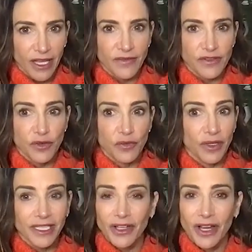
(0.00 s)
So, really,
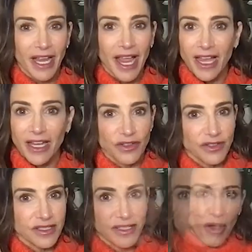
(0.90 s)
you got to hack your
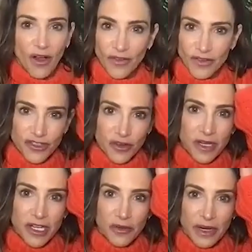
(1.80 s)
sleep. There's so many
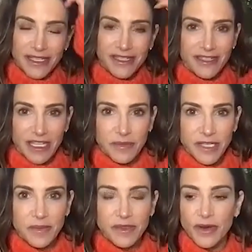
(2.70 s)
great sleep
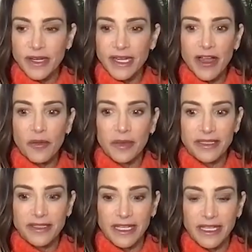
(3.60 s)
tips right now, but it's
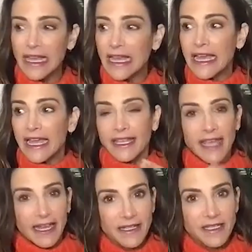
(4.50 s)
like
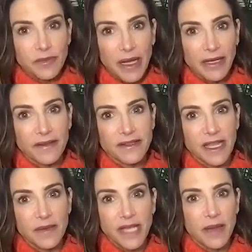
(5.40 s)
getting to bed at the same
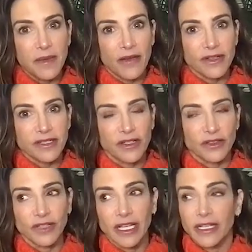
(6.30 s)
time every single
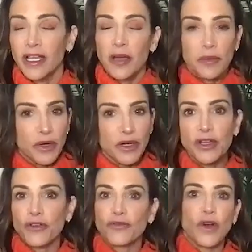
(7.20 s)
night putting your
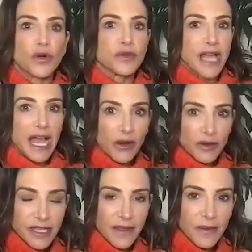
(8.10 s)
phones
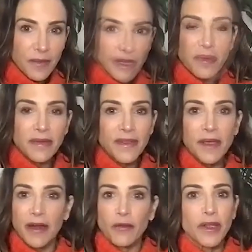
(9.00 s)
outside the bedroom. Think about
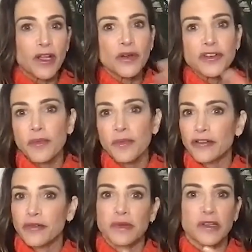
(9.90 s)
it. If we go into our bedroom
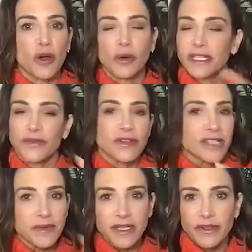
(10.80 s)
to go in different times
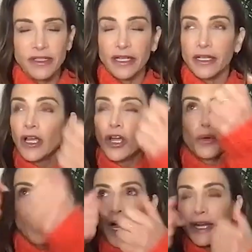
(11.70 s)
every night, we're
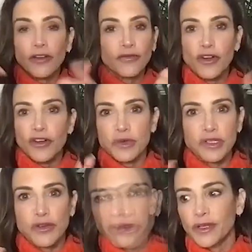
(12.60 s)
on our phones, we're
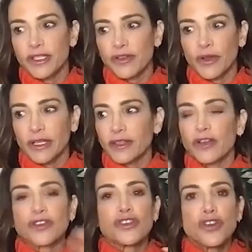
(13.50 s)
scrolling, scrolling. There's
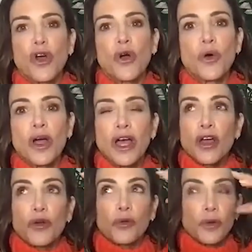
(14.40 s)
no
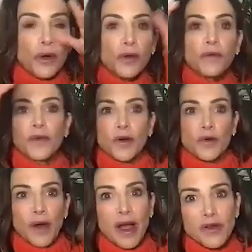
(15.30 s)
room for
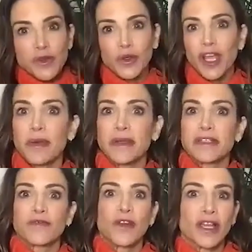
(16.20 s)
arousal to come
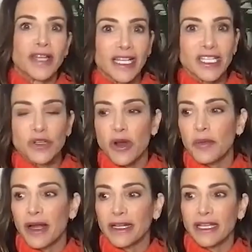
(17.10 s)
feel connected to our
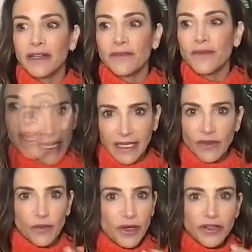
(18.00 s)
body. And in fact, if
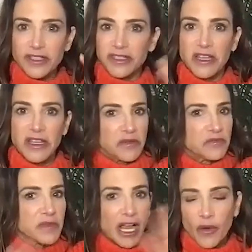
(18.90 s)
we're just
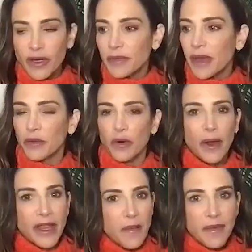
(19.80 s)
not going to bed, we're waking
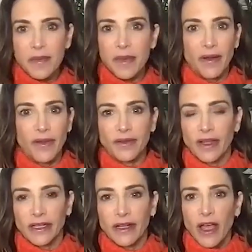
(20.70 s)
up in the middle of the night,
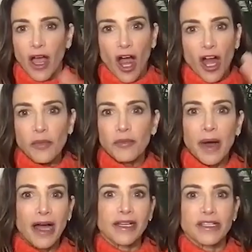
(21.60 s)
our
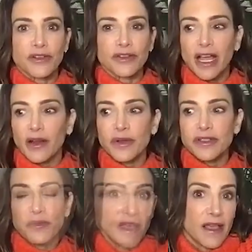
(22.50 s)
bodies are not going to
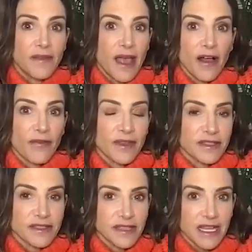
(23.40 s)
be in the healthiest
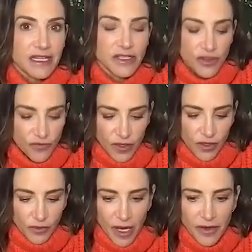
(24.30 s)
state to feel
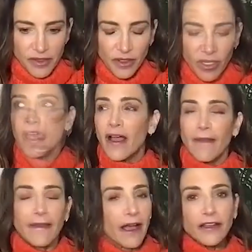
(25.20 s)
arousal. Like
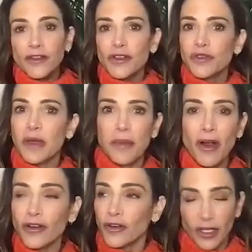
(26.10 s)
I do this with my partner,
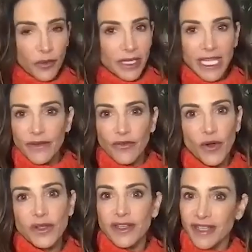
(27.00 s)
like we leave our phones
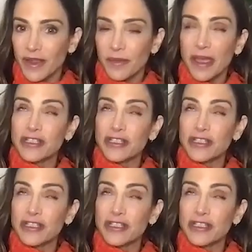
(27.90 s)
outside the bedroom.